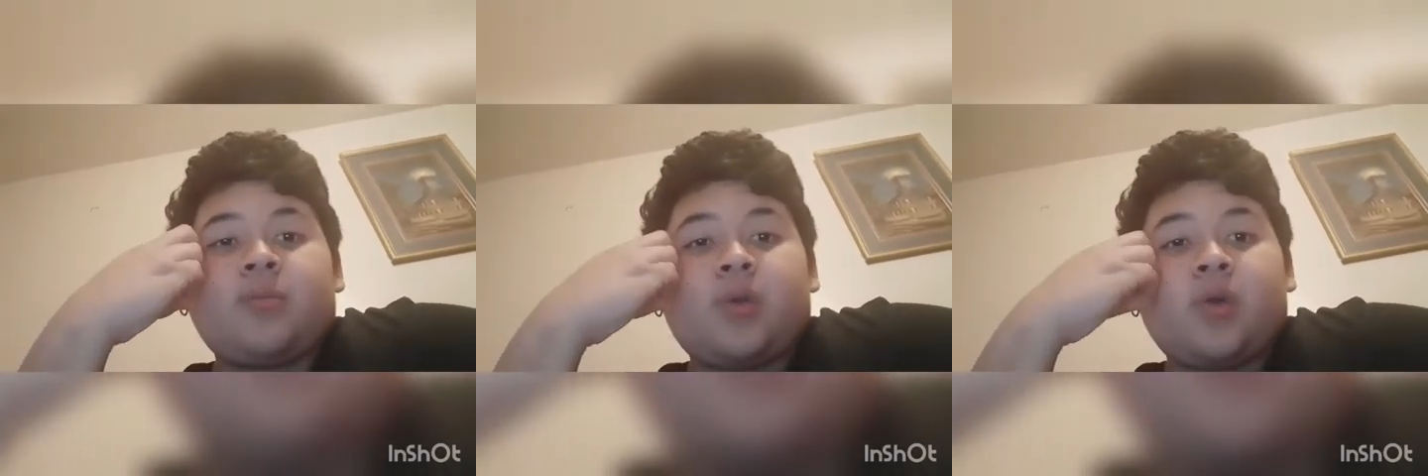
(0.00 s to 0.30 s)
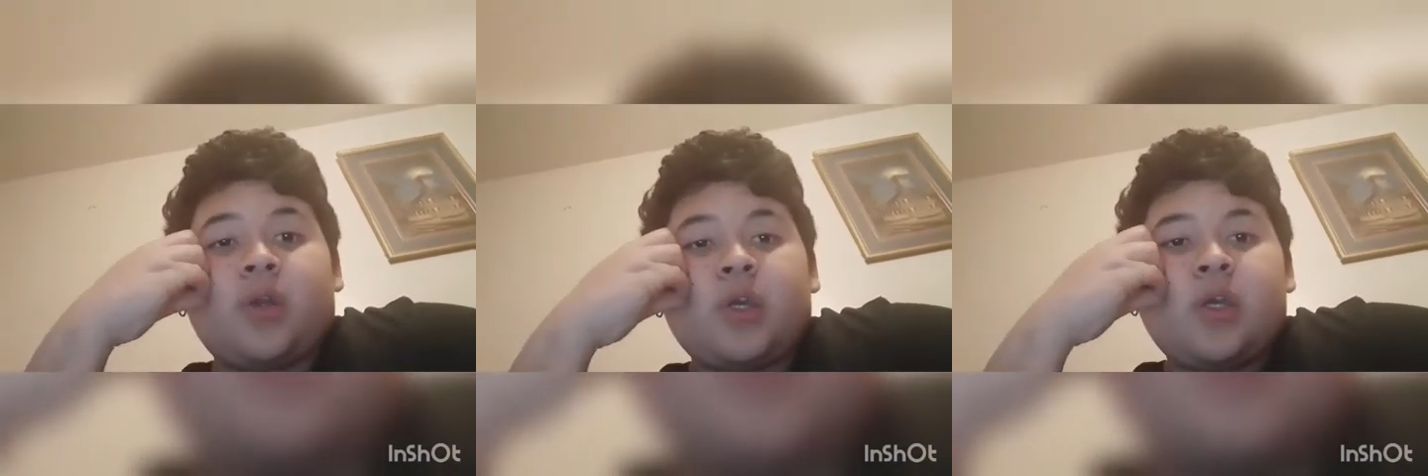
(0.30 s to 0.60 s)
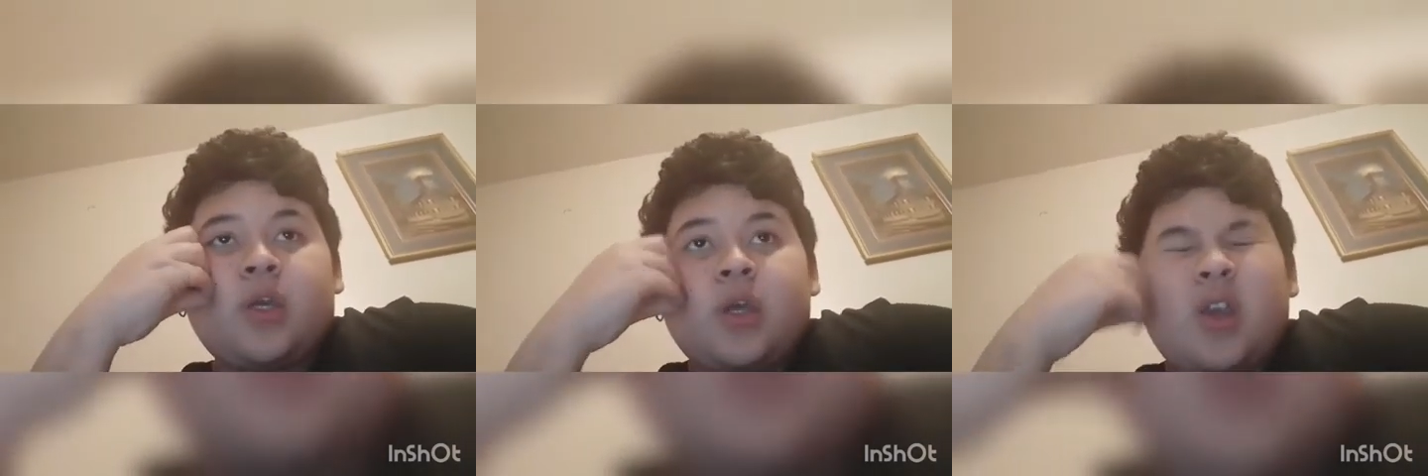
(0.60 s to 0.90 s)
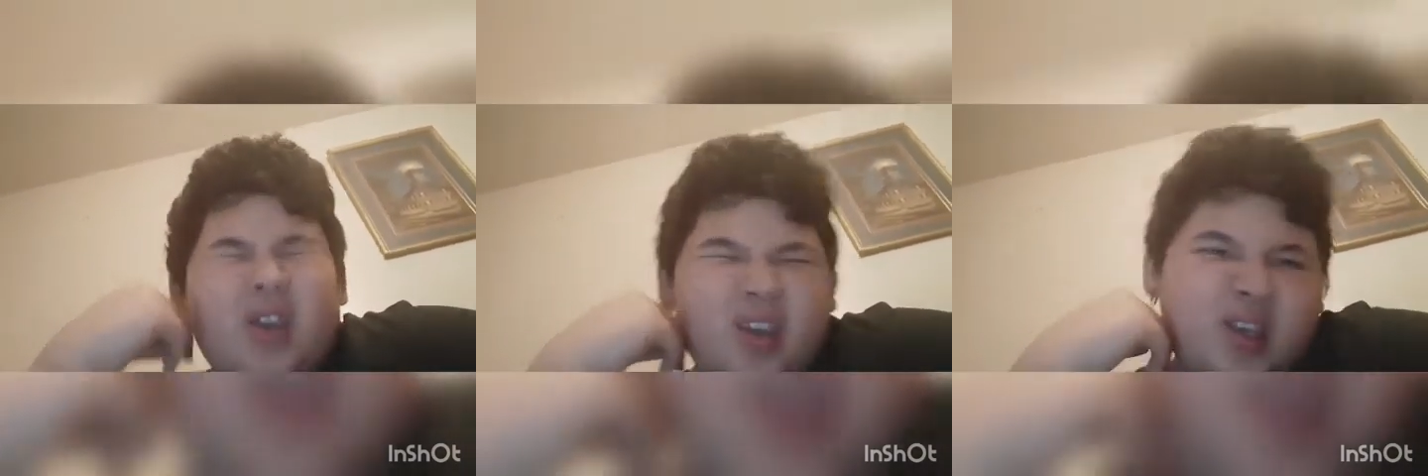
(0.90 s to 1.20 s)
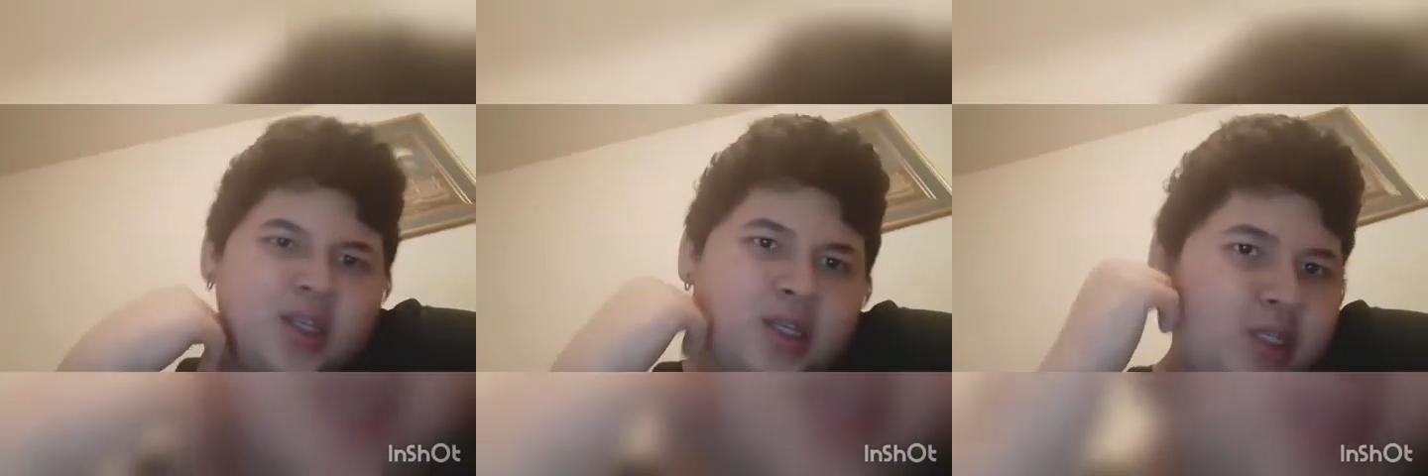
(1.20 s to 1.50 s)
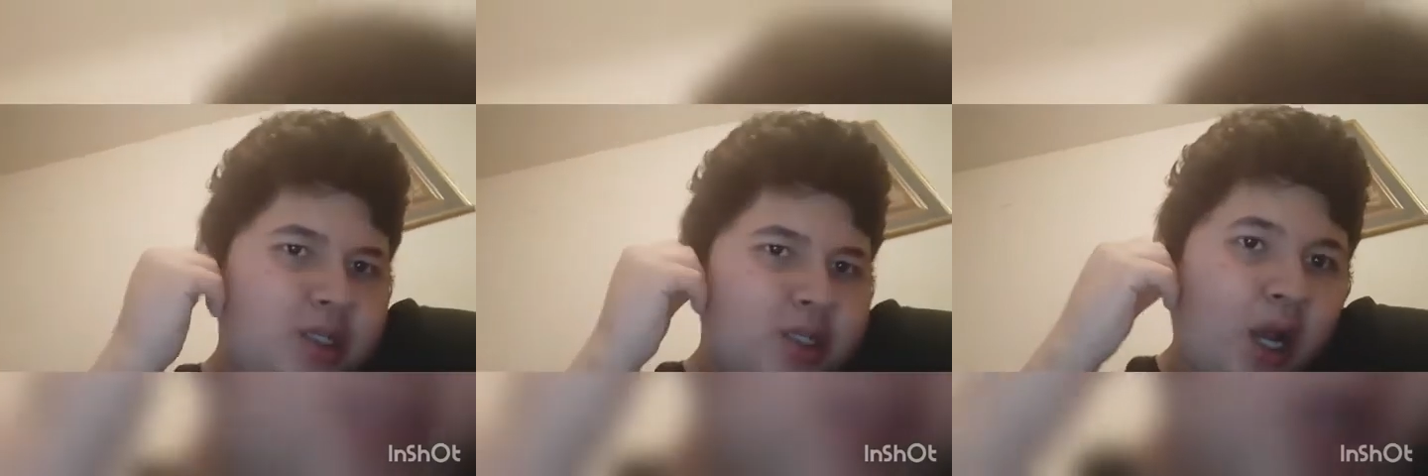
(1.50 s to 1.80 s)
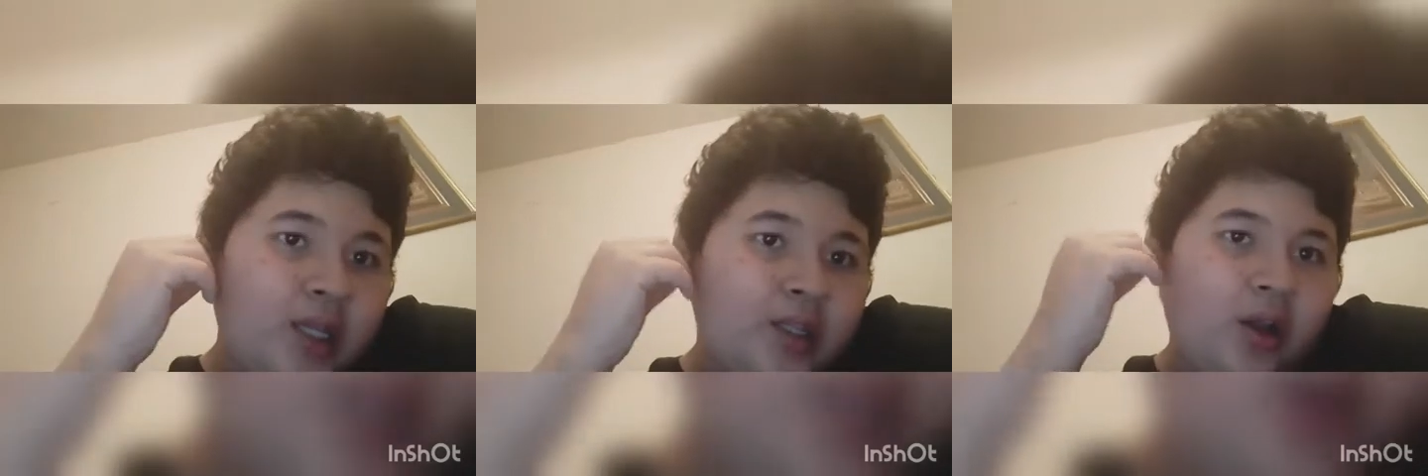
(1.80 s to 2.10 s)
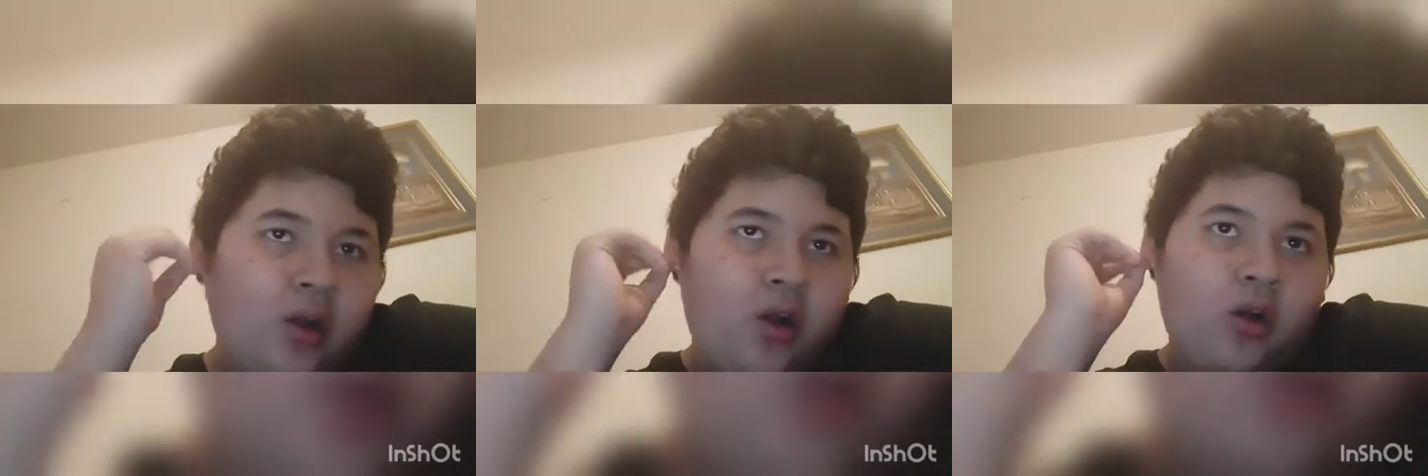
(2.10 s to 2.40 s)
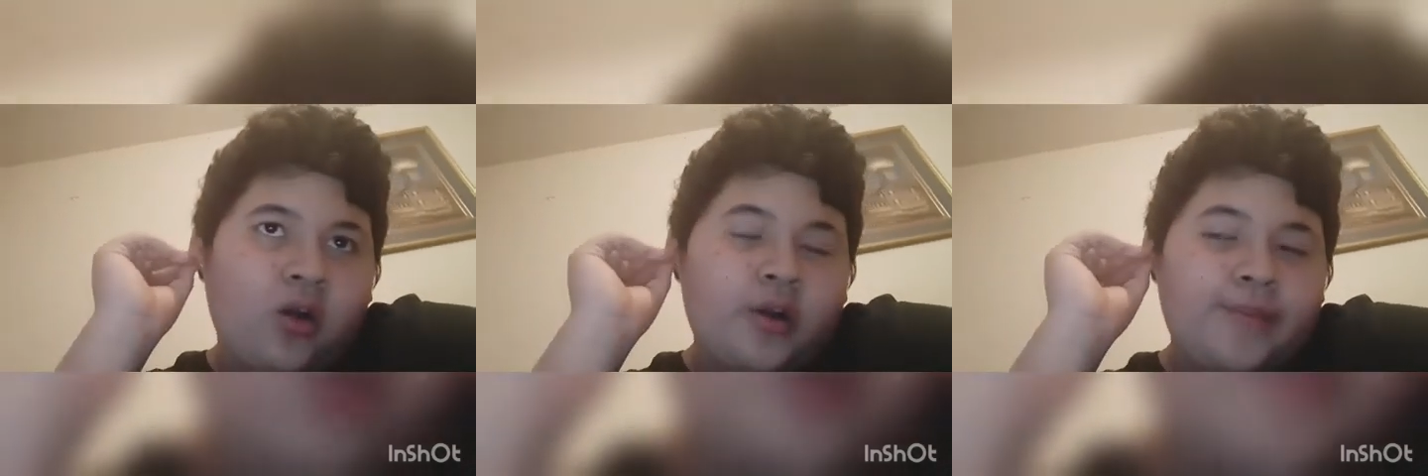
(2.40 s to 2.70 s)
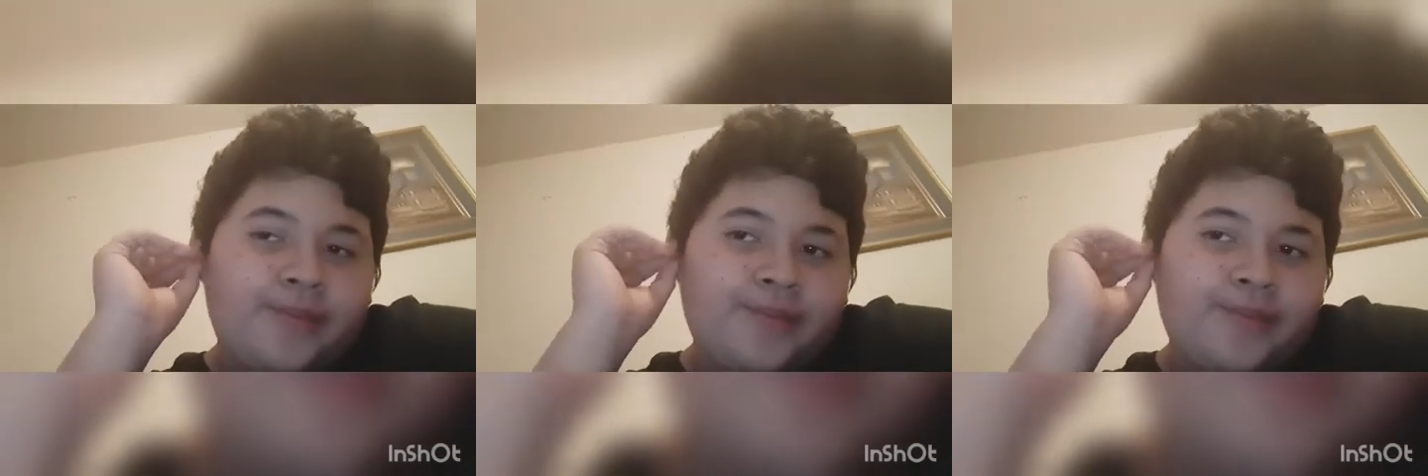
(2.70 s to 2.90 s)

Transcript: uploaded, it's not that hard